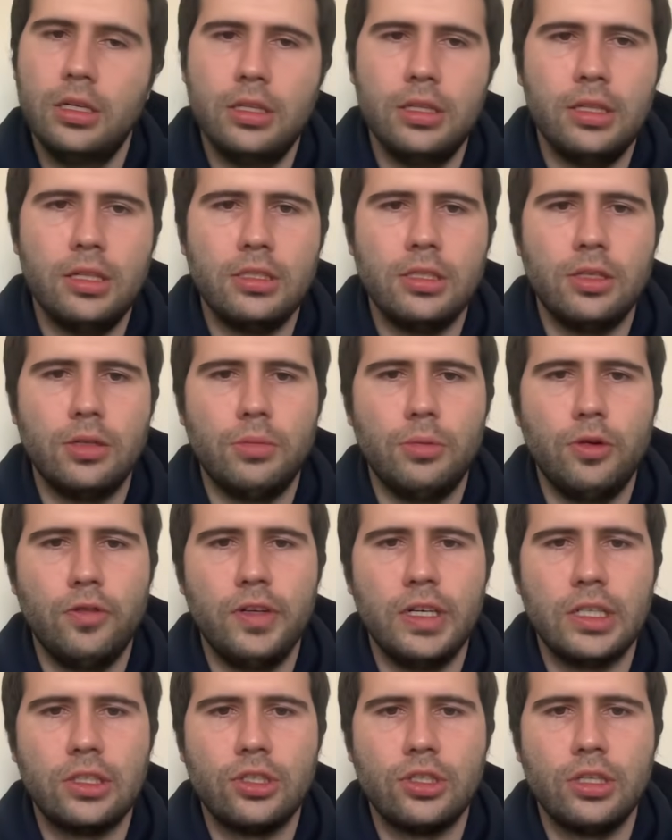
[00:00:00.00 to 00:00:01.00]
That's a good move,
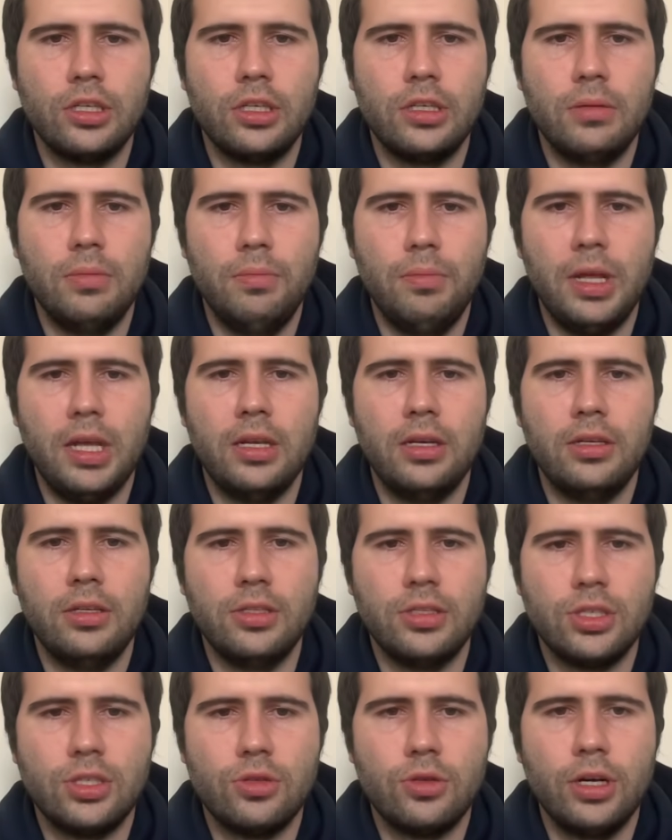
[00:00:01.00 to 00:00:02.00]
actually. Man
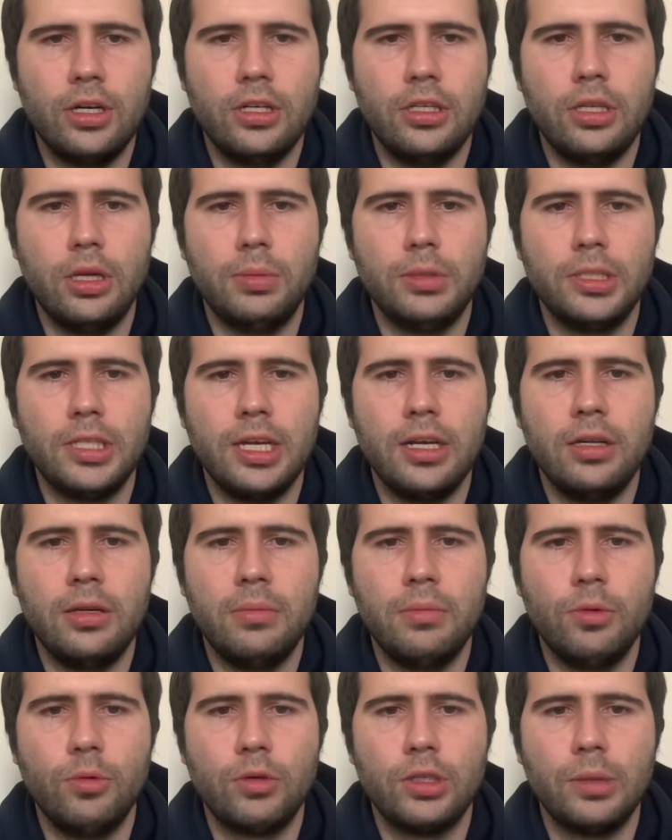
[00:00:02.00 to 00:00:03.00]
is trying to double down.
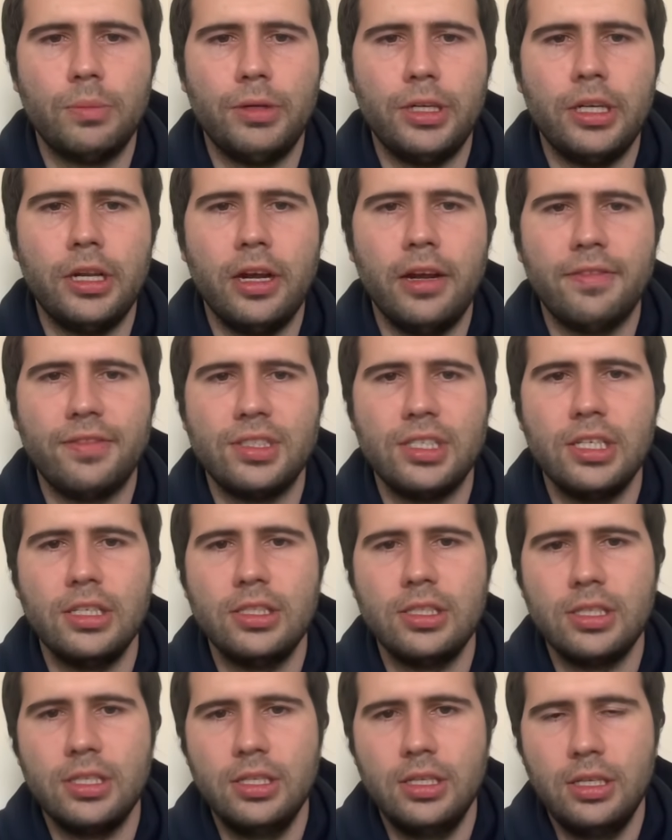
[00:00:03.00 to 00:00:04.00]
But we're going to play knight
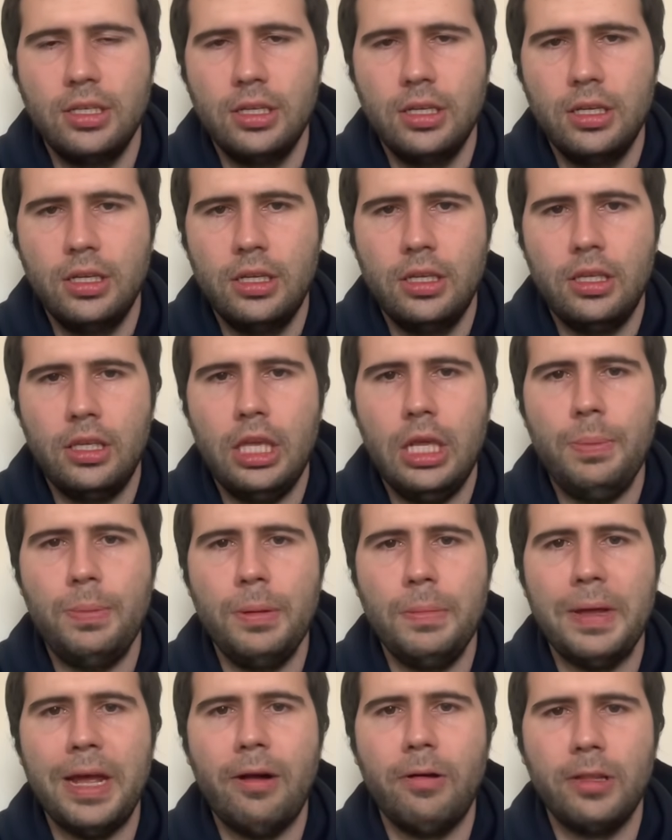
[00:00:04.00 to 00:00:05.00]
f6. Keep
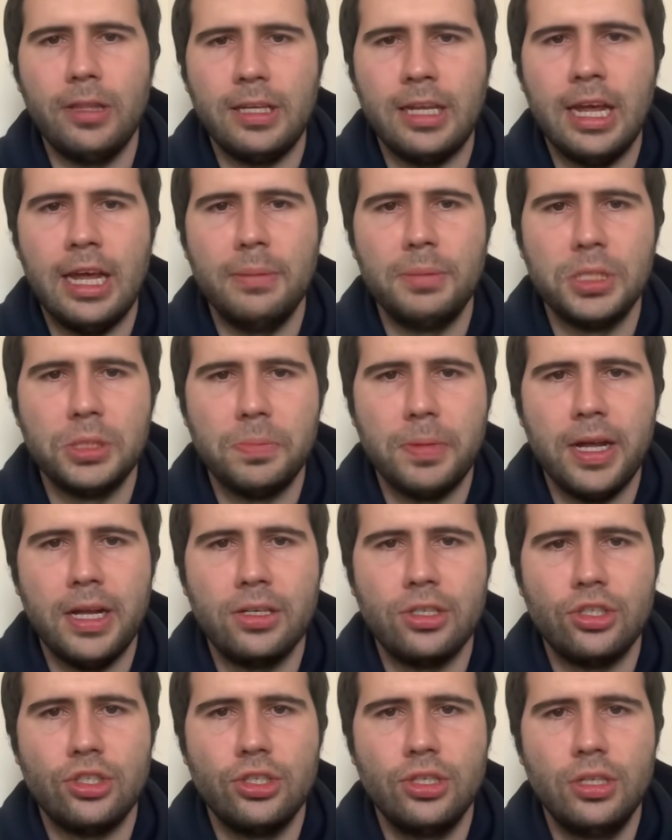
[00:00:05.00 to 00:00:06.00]
him out of the cabbage
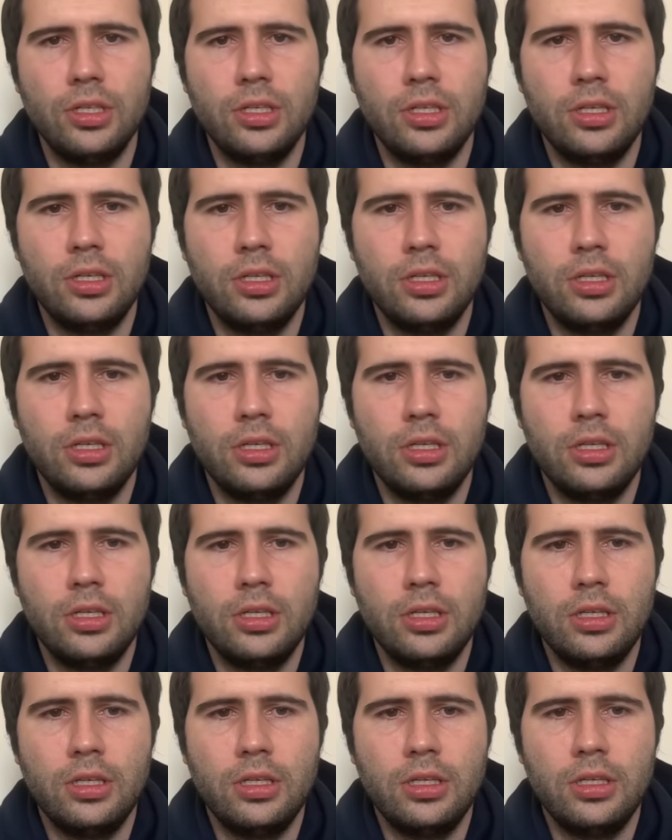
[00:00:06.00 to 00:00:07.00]
patch.
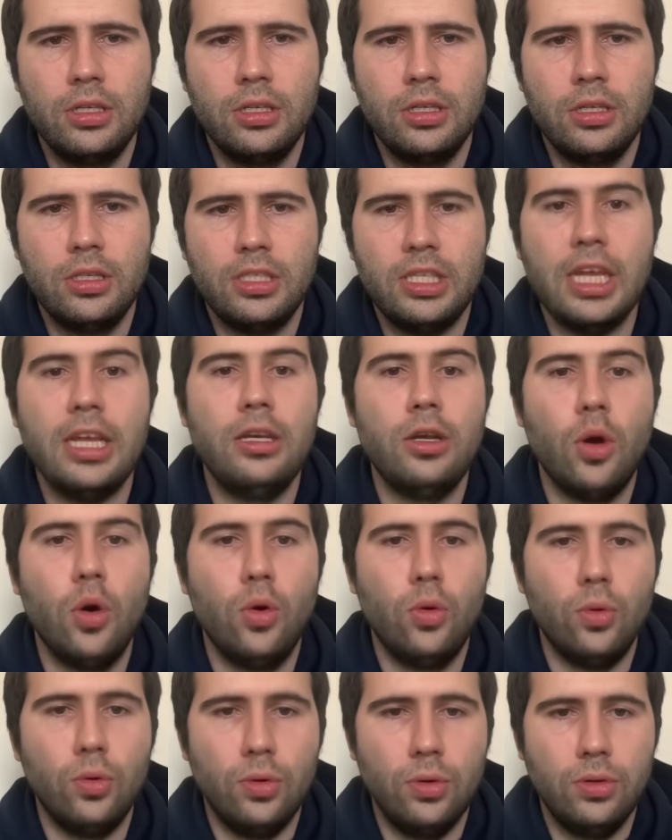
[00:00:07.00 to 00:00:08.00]
Say
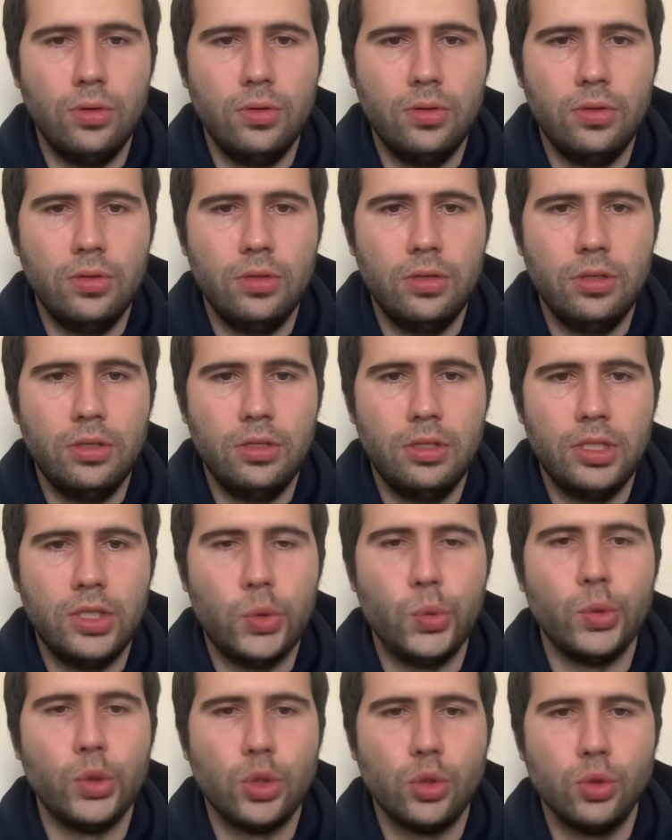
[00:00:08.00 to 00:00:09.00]
no
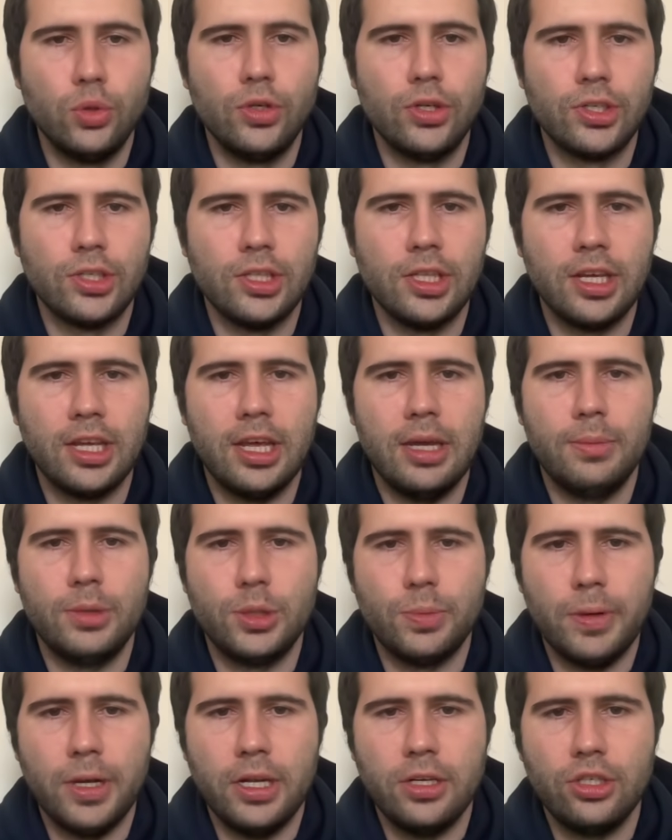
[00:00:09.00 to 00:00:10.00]
to intruders in the
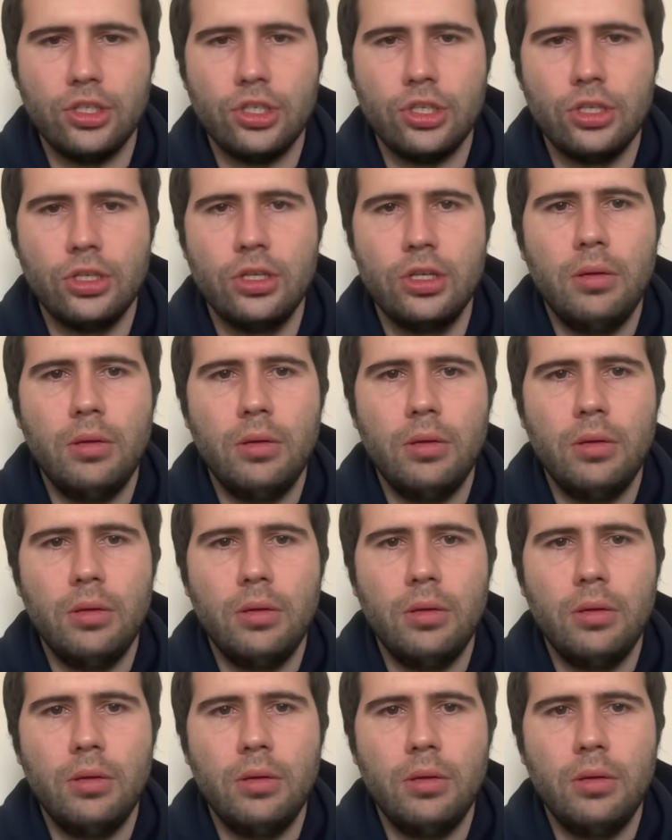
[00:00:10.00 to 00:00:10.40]
cabbage patch.